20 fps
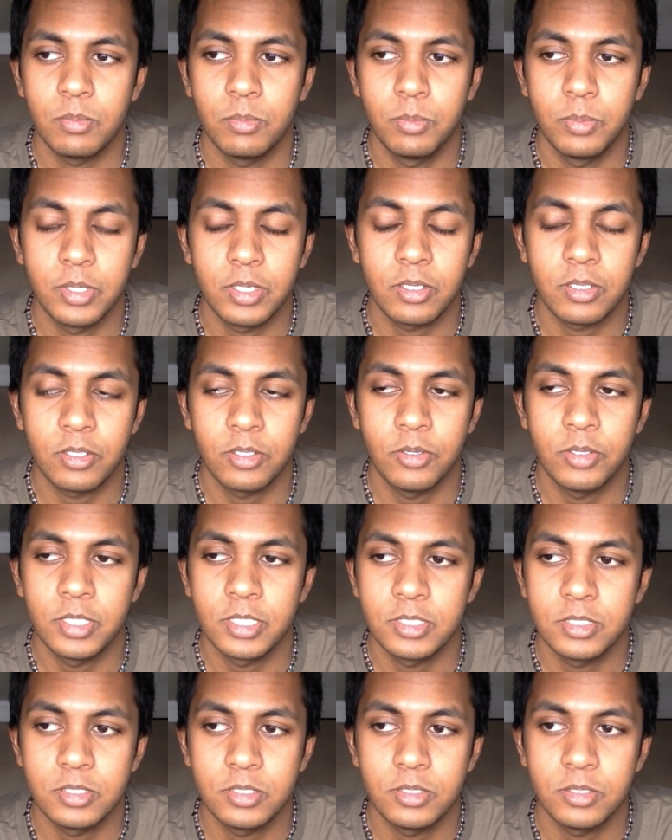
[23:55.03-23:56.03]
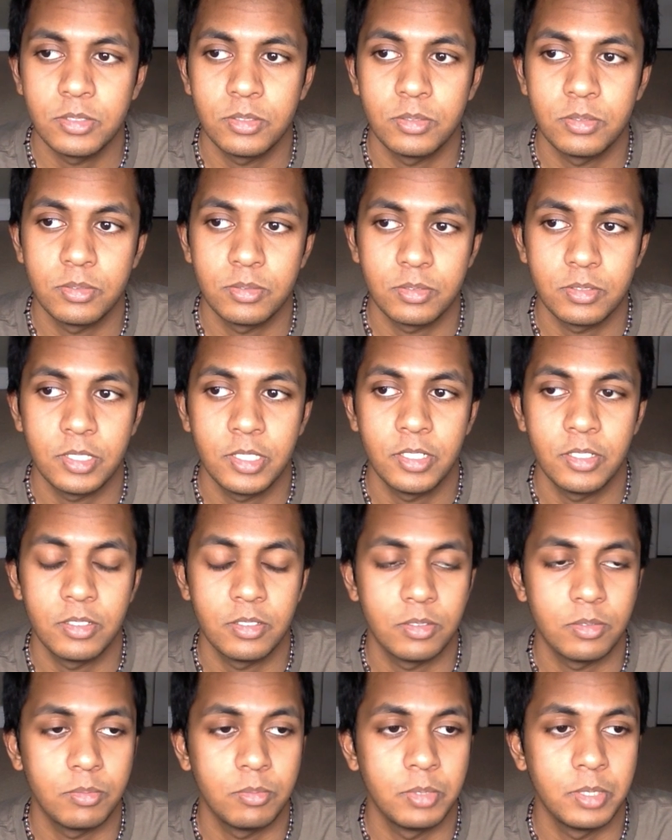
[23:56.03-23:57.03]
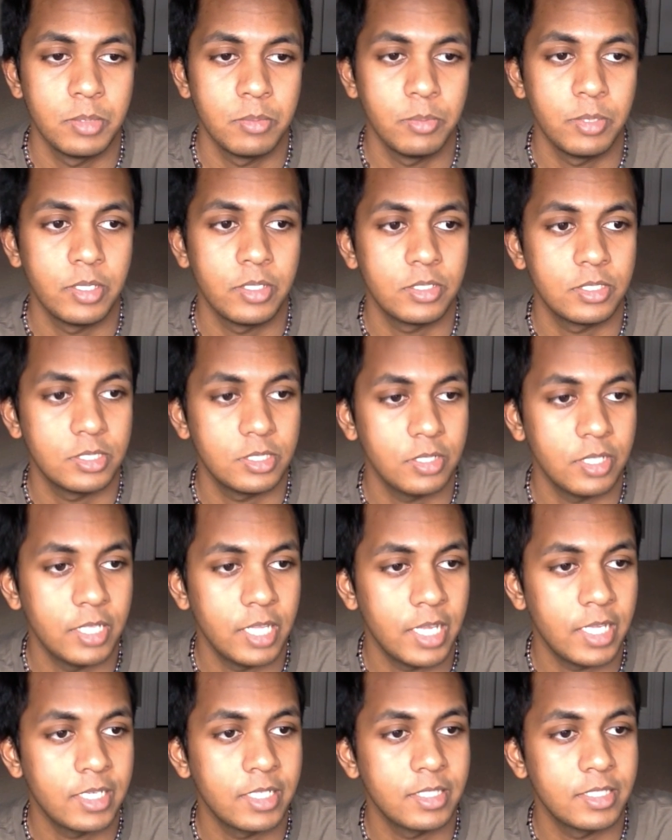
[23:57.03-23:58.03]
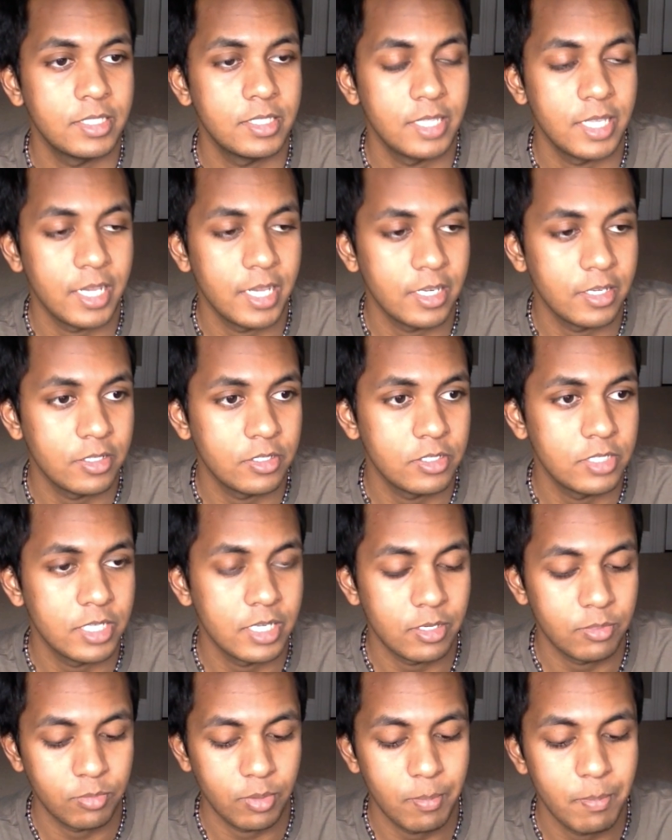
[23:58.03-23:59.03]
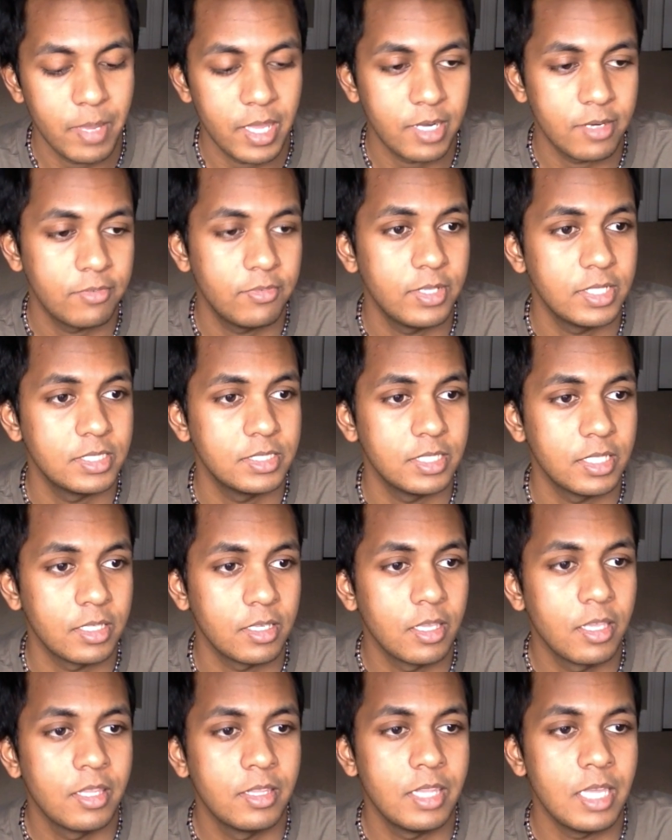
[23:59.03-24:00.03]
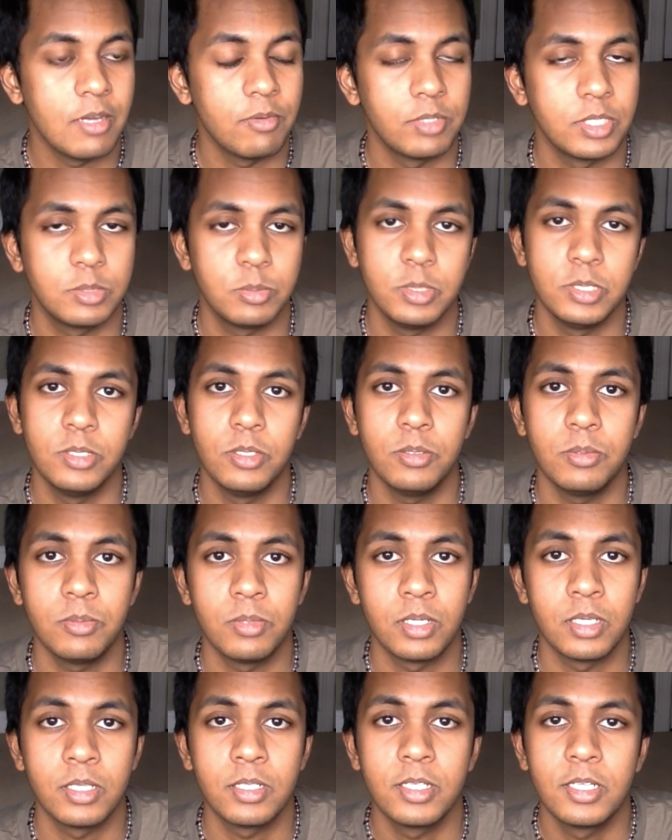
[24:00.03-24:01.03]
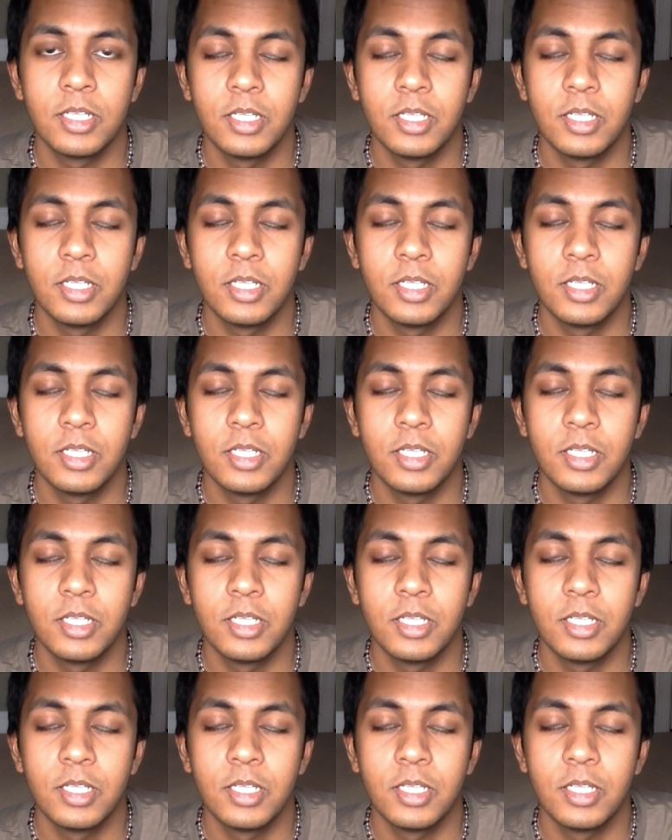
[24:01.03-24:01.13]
we are going to, you know, we are still adding to that energy and we're manifesting that which we don't want.